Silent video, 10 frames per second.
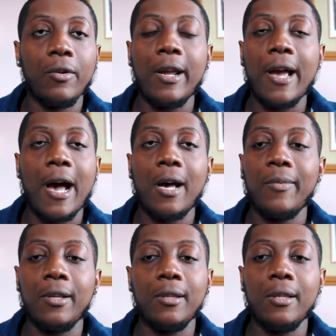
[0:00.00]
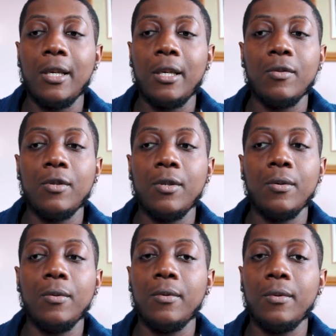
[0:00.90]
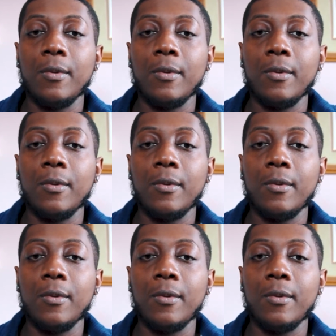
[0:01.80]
Great app. It gives you